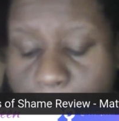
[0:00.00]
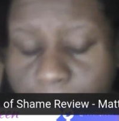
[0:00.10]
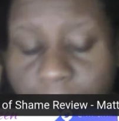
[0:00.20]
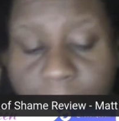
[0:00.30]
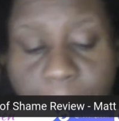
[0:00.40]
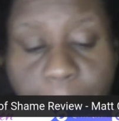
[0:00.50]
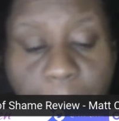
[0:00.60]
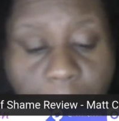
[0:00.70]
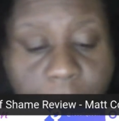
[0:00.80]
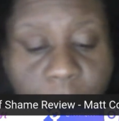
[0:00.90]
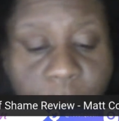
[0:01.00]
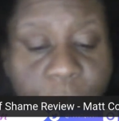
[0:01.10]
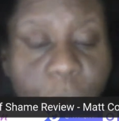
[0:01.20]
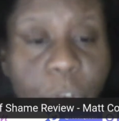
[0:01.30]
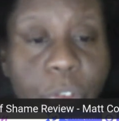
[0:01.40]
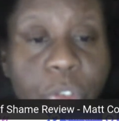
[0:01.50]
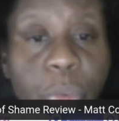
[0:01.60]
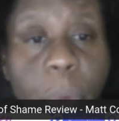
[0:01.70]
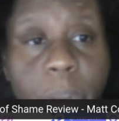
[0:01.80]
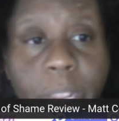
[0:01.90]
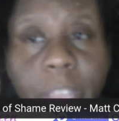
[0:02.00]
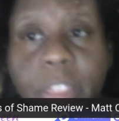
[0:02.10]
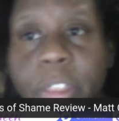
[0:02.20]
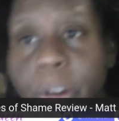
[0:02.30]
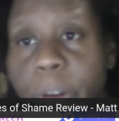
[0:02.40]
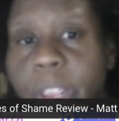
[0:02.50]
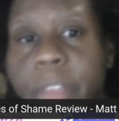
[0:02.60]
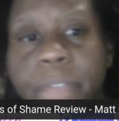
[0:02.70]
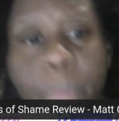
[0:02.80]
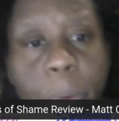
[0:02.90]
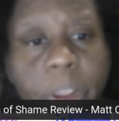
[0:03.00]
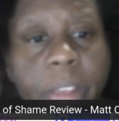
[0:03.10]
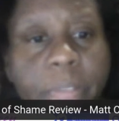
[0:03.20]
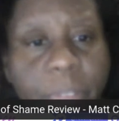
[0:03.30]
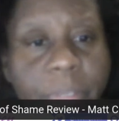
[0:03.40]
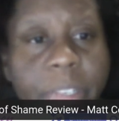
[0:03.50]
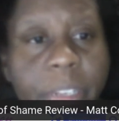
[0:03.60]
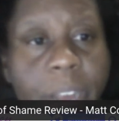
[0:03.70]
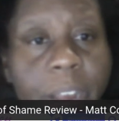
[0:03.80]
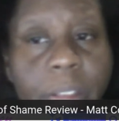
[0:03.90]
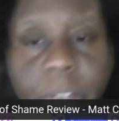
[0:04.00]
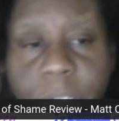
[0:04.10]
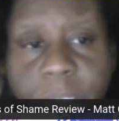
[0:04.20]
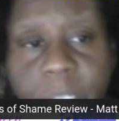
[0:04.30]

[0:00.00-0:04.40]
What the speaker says: bottles for $20, $30, and $40 and $50,